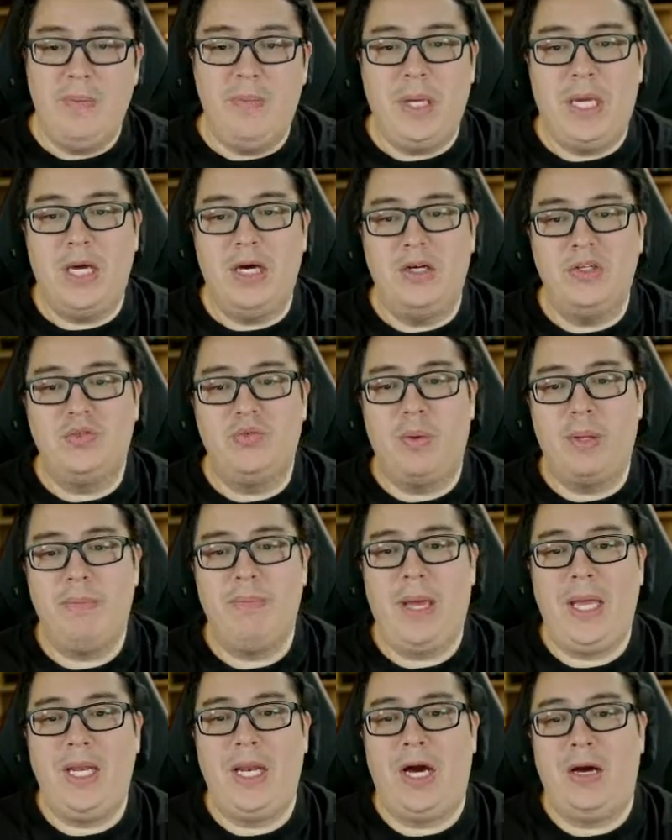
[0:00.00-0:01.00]
because we
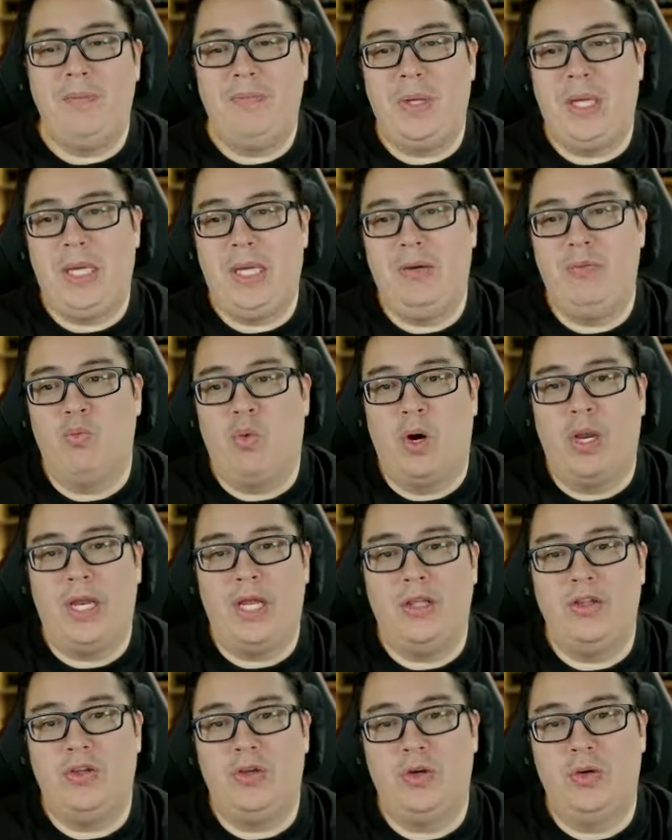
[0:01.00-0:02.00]
may not be
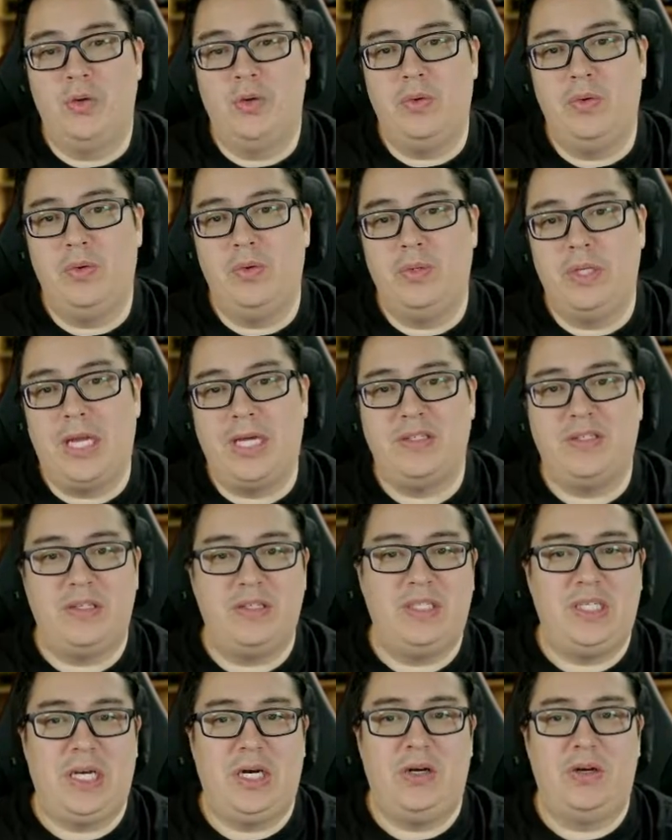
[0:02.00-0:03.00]
wanting to
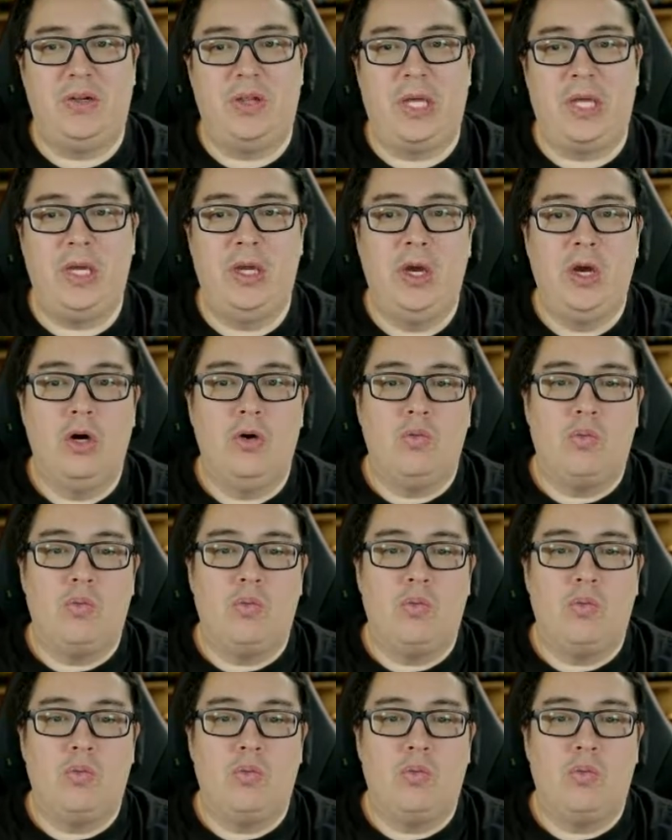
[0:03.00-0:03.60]
necessarily